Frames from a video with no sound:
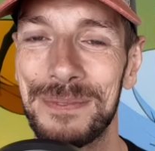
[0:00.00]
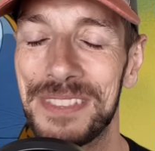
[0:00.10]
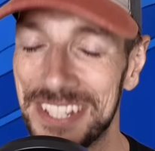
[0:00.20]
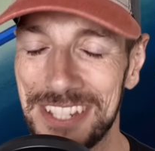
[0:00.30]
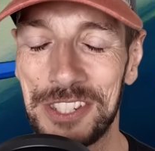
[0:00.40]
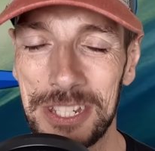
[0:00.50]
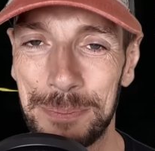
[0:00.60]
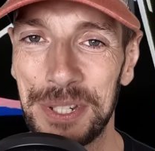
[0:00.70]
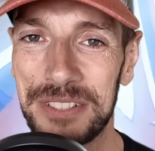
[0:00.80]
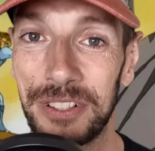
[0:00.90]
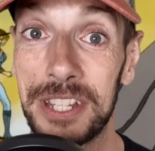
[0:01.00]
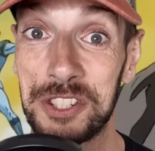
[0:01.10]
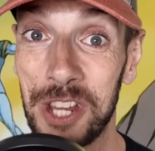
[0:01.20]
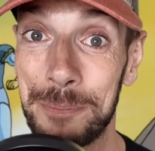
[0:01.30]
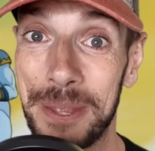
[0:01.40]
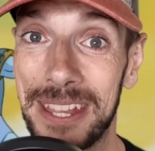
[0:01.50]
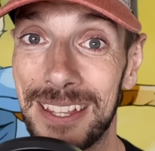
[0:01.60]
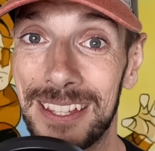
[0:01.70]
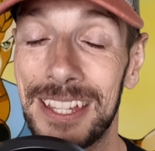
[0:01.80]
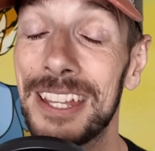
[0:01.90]
This is just beautiful. It should be.
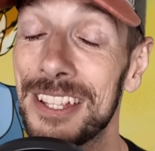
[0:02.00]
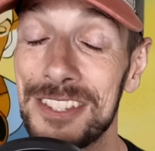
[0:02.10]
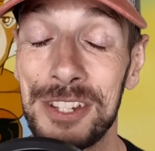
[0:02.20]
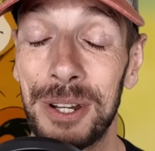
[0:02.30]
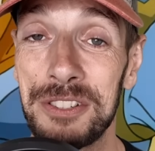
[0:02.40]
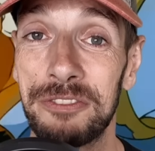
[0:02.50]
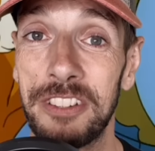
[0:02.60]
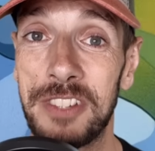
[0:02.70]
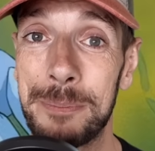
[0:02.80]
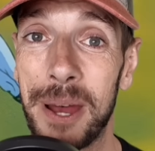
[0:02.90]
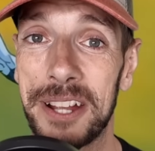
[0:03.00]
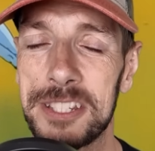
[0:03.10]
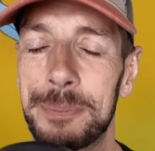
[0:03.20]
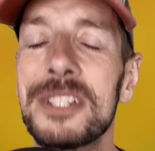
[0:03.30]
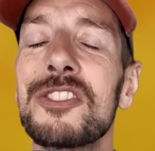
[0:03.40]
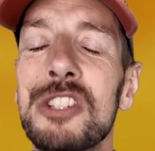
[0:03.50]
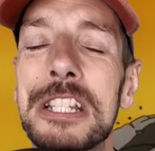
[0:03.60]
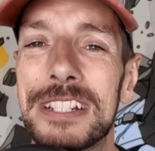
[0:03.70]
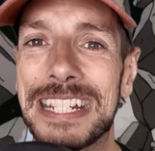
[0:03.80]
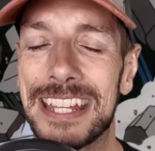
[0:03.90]
It's $250, but just
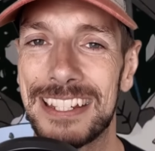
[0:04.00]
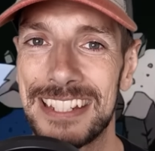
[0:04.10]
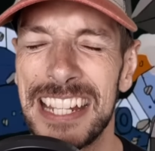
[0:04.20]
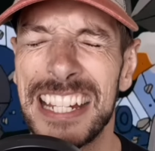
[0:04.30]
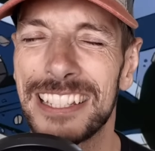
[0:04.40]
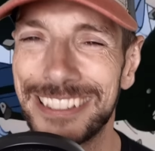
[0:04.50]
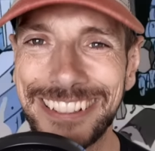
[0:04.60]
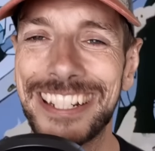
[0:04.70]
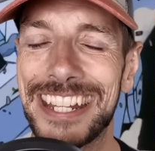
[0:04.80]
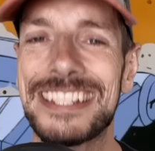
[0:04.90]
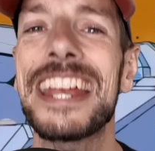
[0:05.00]
look at it. Look at it.